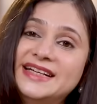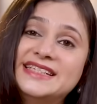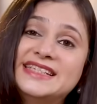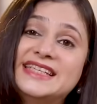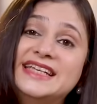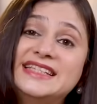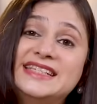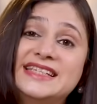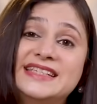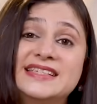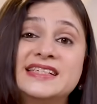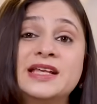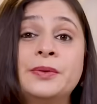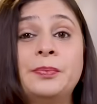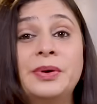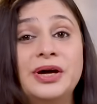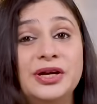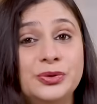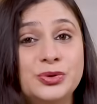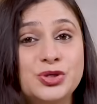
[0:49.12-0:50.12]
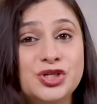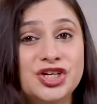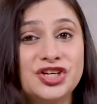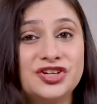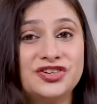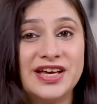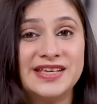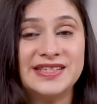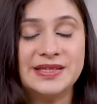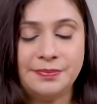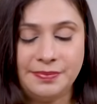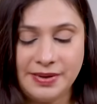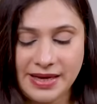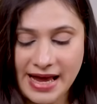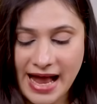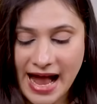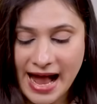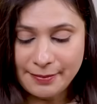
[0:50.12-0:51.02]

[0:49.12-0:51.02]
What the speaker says: Since this is a Paryushan recipe,